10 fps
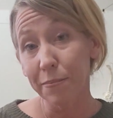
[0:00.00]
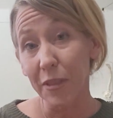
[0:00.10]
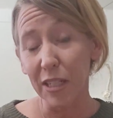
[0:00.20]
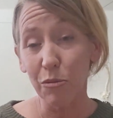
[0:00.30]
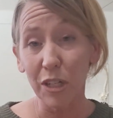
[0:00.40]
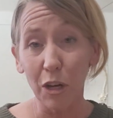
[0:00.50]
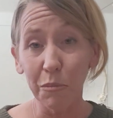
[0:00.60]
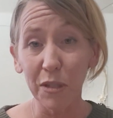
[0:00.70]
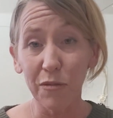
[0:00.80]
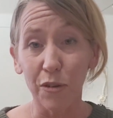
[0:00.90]
That's what he
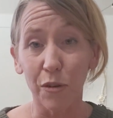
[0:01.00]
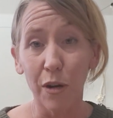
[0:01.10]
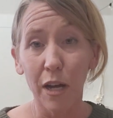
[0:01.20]
opted for.